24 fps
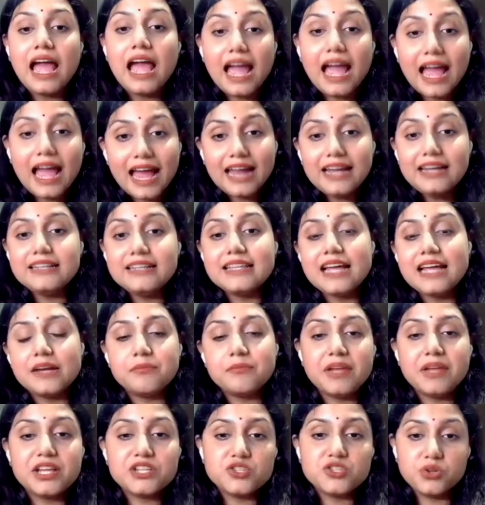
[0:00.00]
and
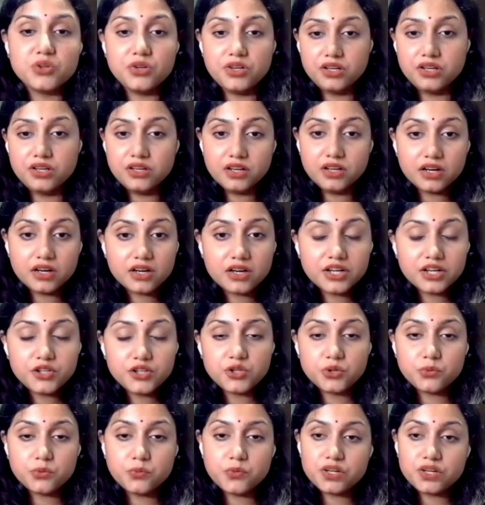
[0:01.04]
that makes you learn
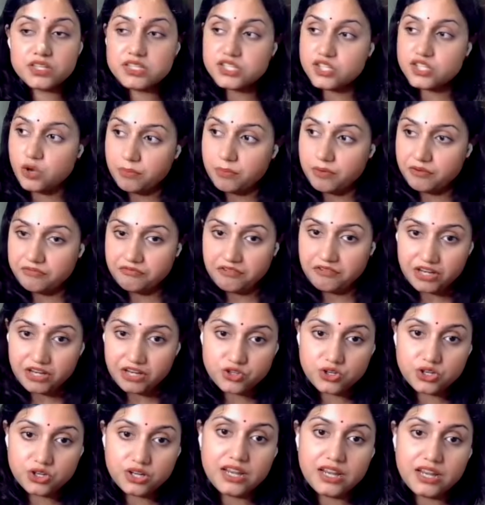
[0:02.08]
towards your
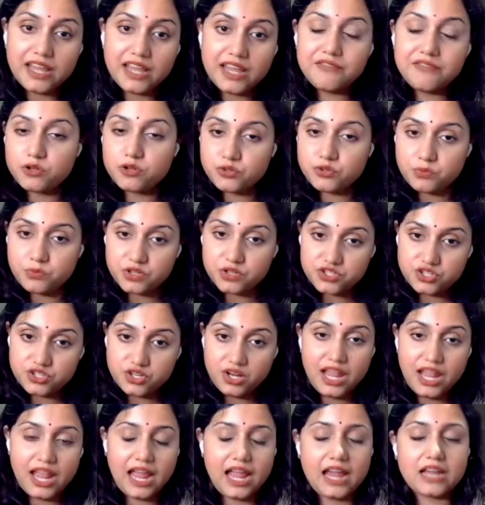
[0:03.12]
professional life or towards
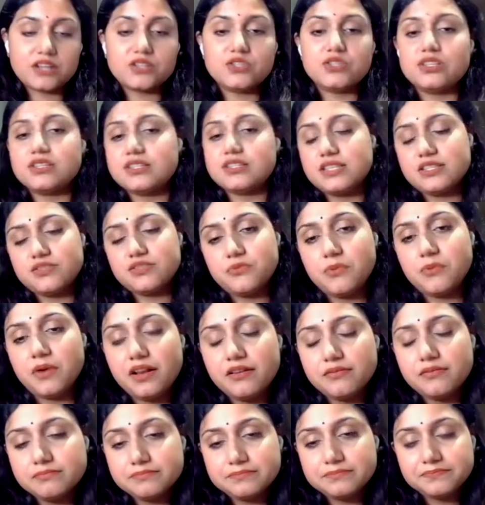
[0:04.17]
your actions as
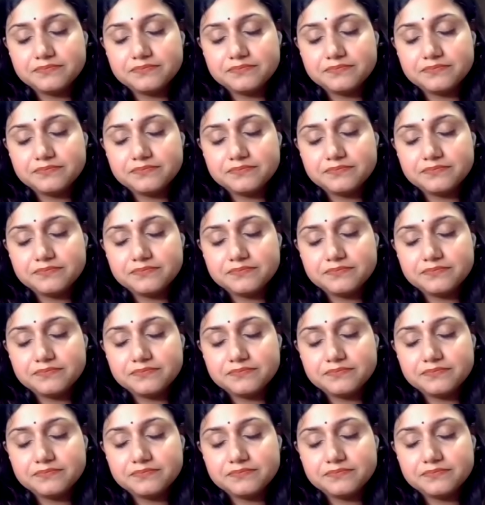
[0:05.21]
well.